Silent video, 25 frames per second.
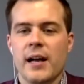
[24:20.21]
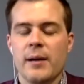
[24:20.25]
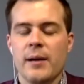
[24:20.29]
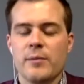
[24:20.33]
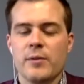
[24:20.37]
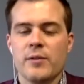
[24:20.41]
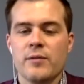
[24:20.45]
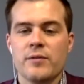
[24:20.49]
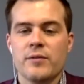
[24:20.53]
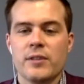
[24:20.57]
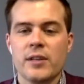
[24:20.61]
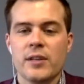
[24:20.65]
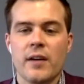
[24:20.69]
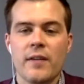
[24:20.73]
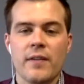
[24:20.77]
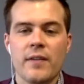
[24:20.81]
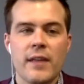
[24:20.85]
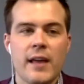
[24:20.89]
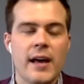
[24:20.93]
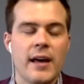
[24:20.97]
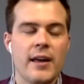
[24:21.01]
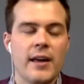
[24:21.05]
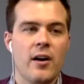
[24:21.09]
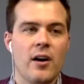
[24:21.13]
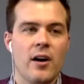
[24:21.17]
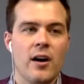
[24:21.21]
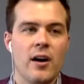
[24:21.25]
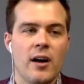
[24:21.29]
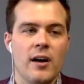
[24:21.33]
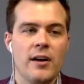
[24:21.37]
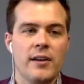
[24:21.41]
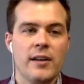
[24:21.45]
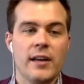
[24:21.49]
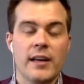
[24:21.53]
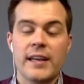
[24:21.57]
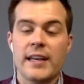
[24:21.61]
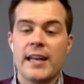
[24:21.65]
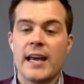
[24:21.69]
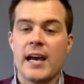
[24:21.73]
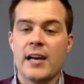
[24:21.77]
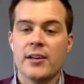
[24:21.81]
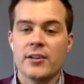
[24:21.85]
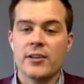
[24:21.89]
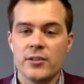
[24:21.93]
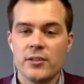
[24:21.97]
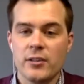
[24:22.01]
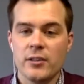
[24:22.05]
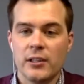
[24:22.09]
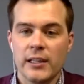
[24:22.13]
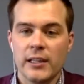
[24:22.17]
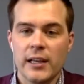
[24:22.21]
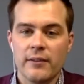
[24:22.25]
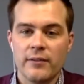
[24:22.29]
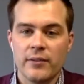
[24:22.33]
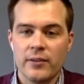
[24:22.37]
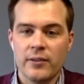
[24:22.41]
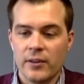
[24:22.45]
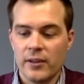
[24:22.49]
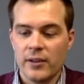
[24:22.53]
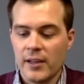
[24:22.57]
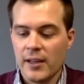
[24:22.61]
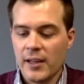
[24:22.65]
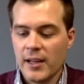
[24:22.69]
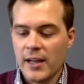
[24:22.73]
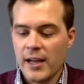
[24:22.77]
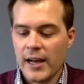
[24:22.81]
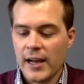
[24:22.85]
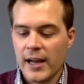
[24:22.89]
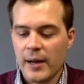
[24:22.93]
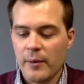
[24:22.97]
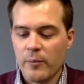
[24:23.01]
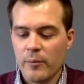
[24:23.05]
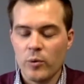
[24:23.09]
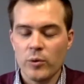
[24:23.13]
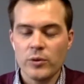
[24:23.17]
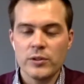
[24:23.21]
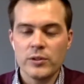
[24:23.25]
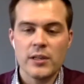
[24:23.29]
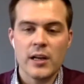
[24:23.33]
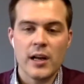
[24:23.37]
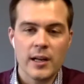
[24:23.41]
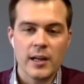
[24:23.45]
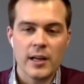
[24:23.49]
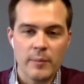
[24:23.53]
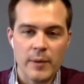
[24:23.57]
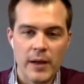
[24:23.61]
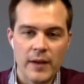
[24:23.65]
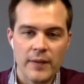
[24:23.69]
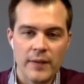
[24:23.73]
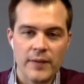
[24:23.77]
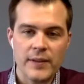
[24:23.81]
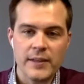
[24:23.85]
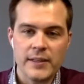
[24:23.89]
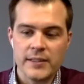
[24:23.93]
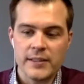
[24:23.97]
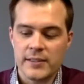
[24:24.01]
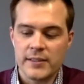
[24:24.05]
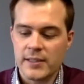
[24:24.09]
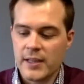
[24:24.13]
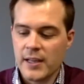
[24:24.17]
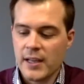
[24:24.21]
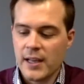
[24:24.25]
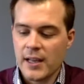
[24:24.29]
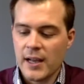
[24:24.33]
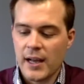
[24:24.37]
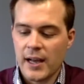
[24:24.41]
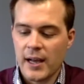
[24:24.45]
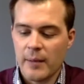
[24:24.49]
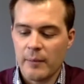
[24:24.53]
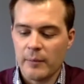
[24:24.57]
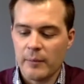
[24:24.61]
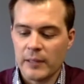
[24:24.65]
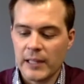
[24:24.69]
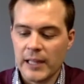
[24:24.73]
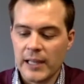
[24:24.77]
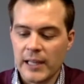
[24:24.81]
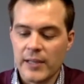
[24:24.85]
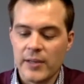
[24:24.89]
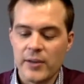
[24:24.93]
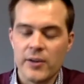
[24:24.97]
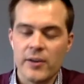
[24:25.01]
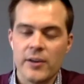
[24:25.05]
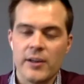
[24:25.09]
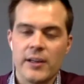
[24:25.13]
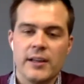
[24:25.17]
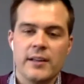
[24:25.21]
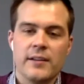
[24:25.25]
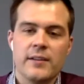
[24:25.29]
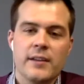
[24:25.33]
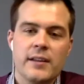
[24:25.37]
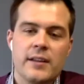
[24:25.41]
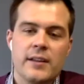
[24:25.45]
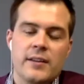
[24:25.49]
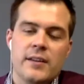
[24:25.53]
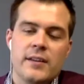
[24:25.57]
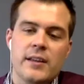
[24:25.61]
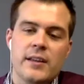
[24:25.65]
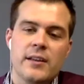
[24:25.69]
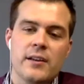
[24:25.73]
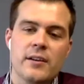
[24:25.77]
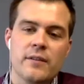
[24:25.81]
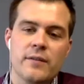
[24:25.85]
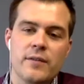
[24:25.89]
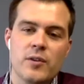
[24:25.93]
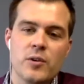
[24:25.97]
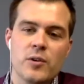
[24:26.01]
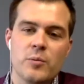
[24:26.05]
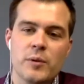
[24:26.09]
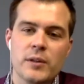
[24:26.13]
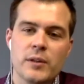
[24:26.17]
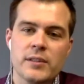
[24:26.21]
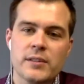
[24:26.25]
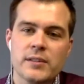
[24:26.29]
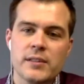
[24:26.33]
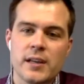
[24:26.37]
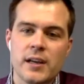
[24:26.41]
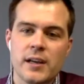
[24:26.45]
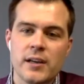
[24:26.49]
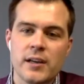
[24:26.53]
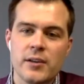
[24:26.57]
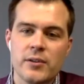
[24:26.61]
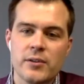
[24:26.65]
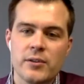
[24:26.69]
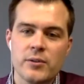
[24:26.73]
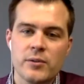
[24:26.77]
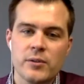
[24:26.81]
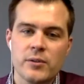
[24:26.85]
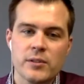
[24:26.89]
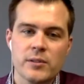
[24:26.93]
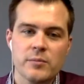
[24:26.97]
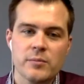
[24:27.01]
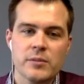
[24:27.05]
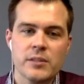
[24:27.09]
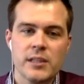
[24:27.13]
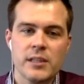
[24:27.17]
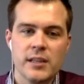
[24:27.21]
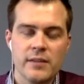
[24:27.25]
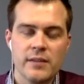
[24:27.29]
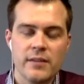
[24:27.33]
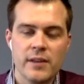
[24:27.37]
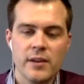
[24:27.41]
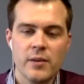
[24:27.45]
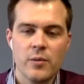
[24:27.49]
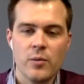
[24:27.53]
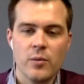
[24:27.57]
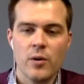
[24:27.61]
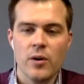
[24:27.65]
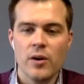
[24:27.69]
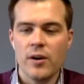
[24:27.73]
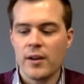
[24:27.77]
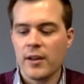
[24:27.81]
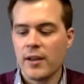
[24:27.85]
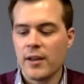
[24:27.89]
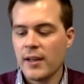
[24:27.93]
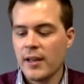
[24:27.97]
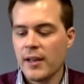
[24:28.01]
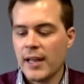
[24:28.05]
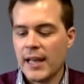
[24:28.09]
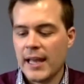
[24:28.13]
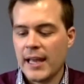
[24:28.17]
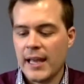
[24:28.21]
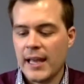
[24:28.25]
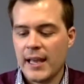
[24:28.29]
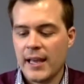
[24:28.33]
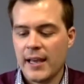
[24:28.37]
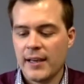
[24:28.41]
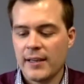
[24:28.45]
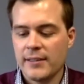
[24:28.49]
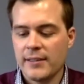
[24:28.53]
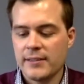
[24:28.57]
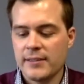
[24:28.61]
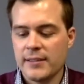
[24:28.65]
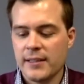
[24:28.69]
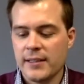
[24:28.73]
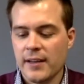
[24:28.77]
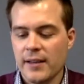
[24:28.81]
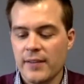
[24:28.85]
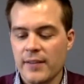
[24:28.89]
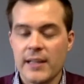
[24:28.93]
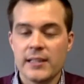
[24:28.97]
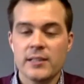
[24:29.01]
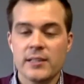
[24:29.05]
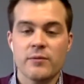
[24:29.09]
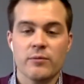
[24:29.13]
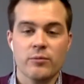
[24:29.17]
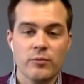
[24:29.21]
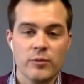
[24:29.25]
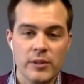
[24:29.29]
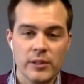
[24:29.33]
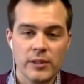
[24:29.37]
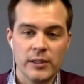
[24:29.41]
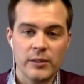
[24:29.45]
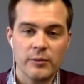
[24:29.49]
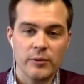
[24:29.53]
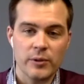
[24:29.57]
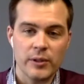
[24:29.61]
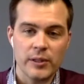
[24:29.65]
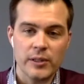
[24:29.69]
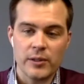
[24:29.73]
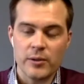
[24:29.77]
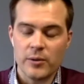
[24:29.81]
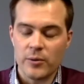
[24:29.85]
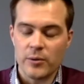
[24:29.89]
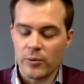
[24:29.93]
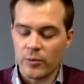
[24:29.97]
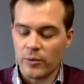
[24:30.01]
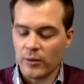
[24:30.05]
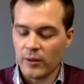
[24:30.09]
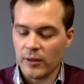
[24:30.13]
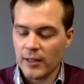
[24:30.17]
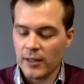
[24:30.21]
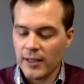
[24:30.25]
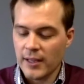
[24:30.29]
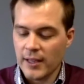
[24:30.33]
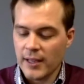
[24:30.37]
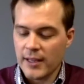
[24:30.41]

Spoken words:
You've done that on a national level. We'll talk about this later in the interview, but you're doing some TV work, and that's really, really cool.